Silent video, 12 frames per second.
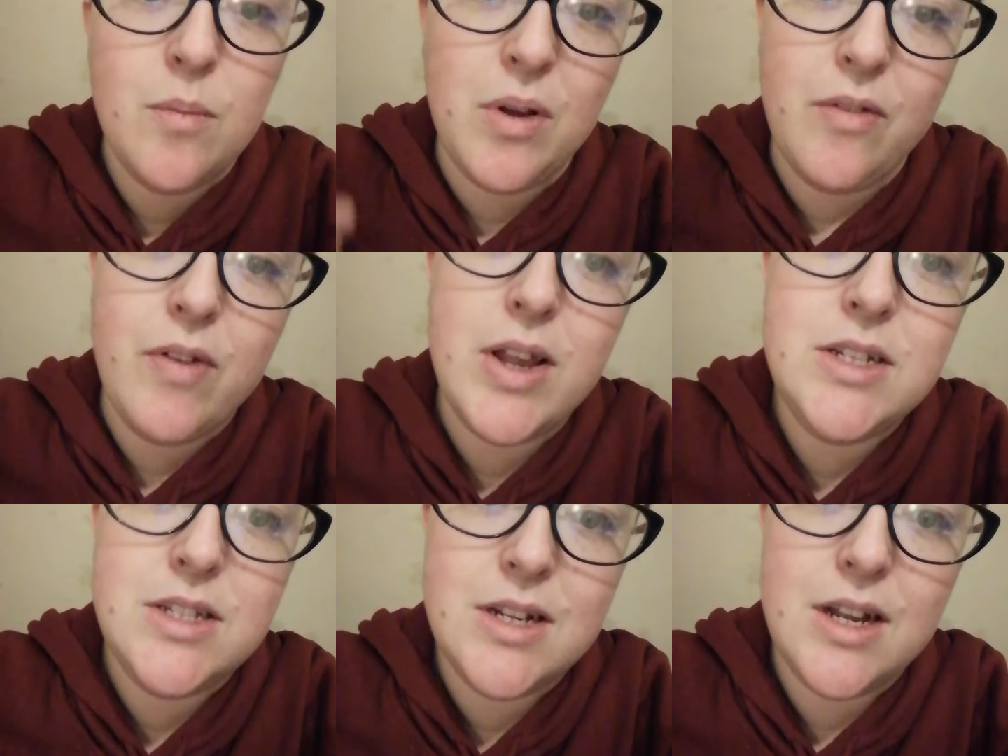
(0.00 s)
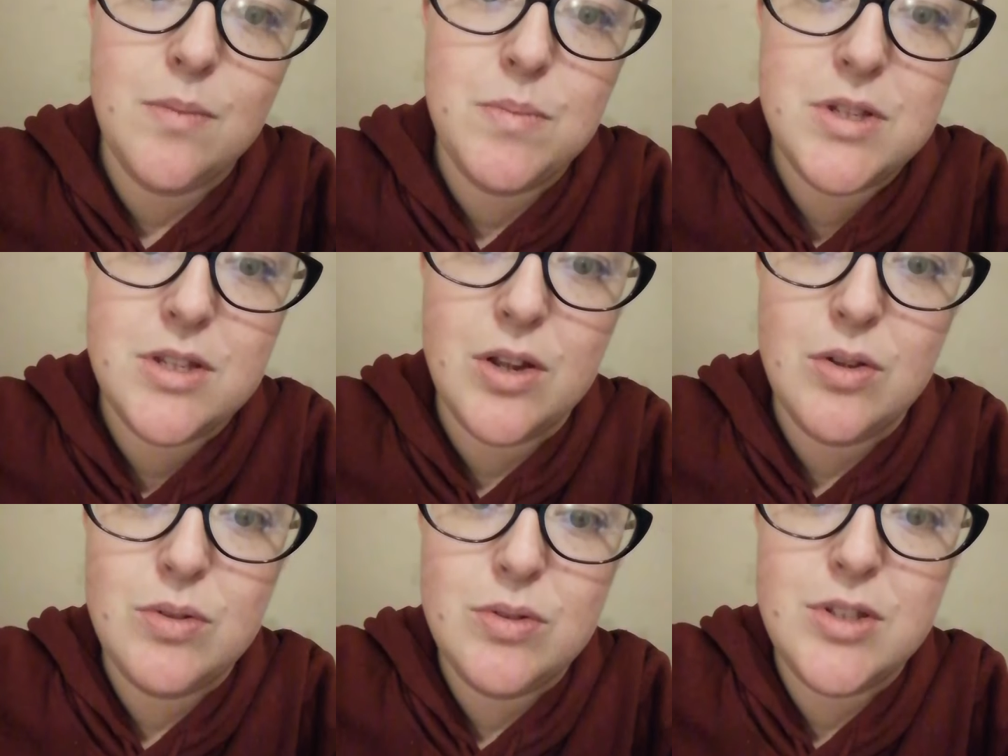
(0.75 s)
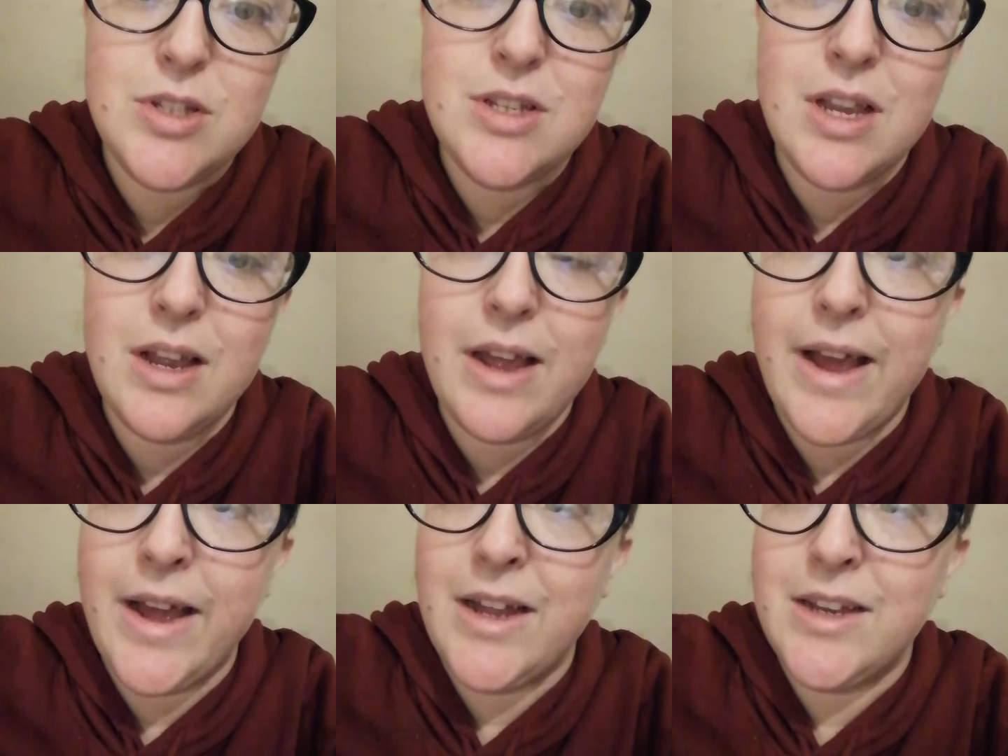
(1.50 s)
my fainting episodes
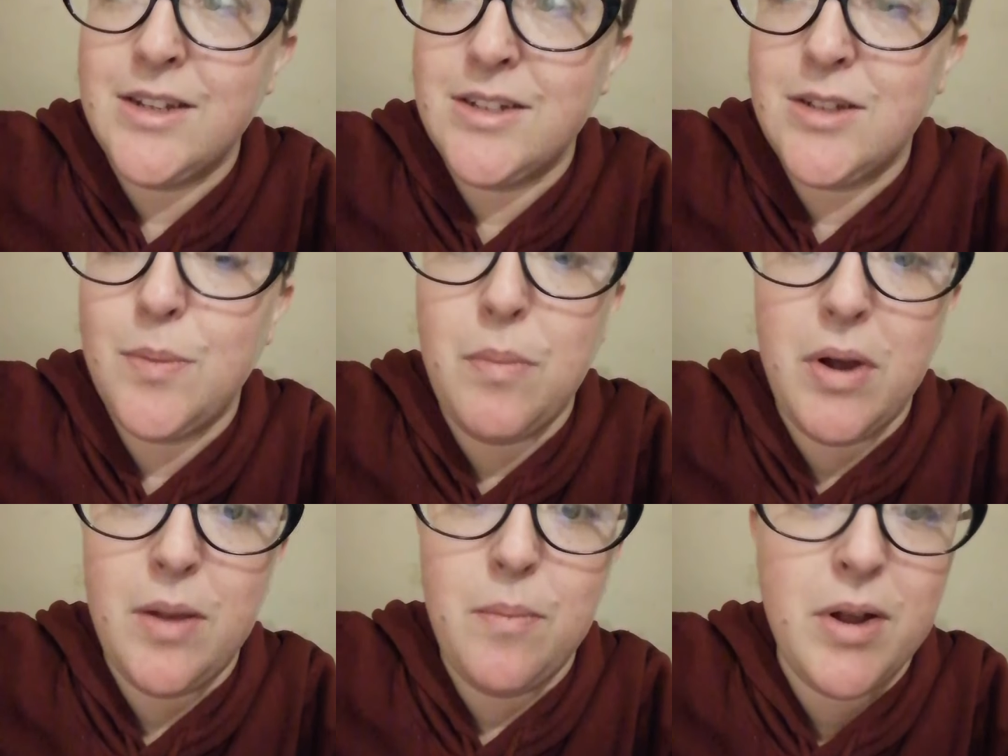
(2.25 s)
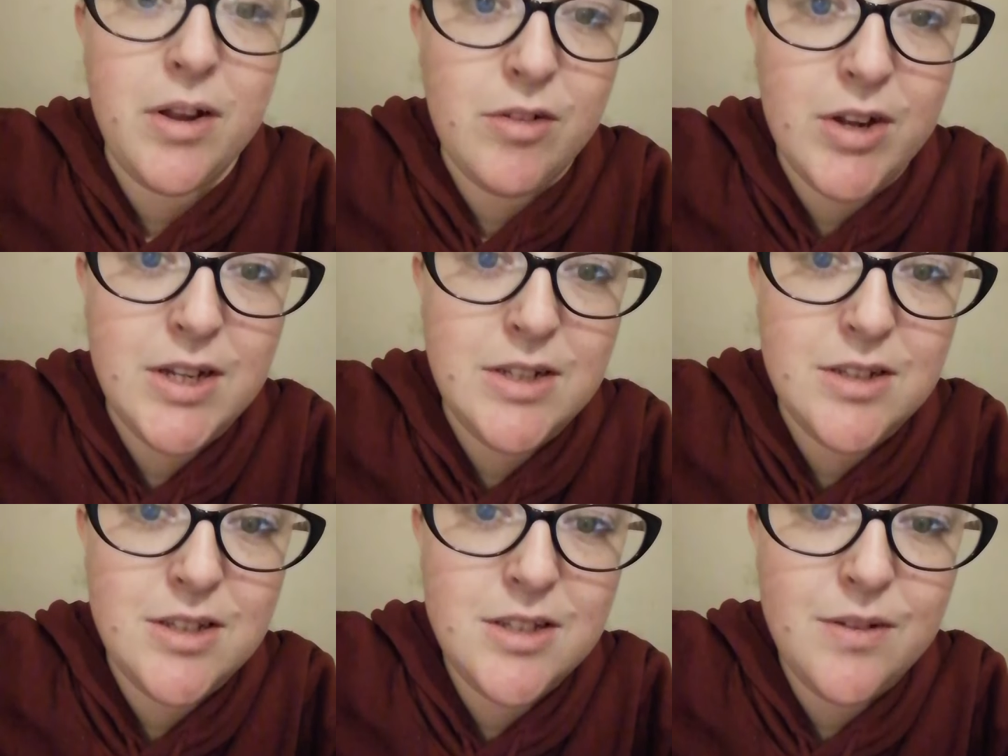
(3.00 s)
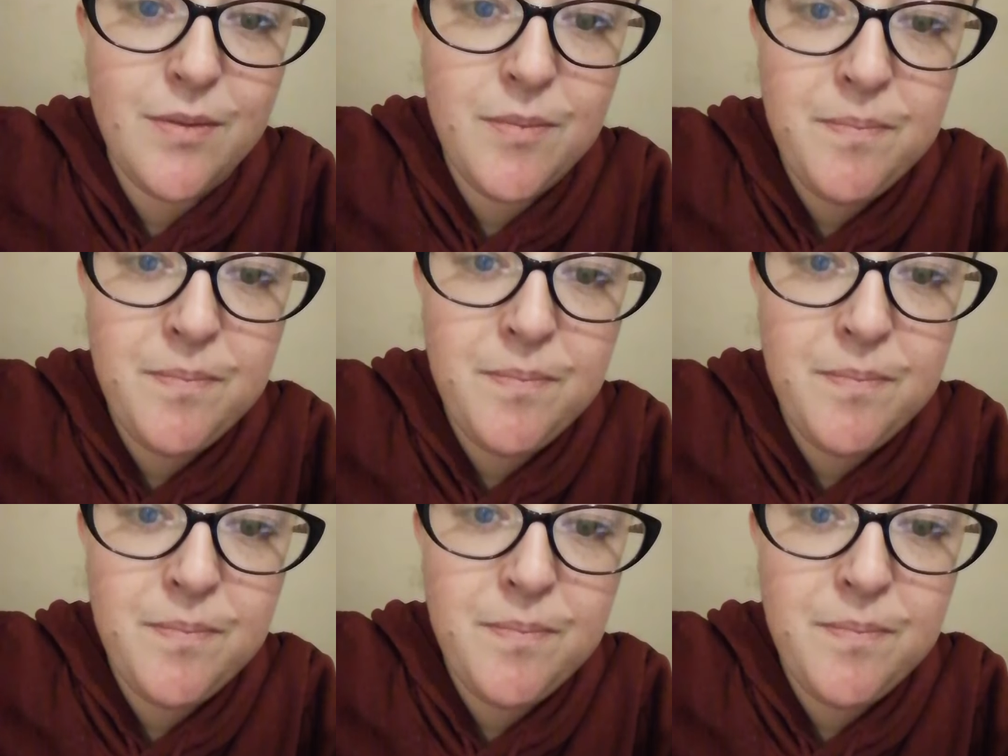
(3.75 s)
and my migraines,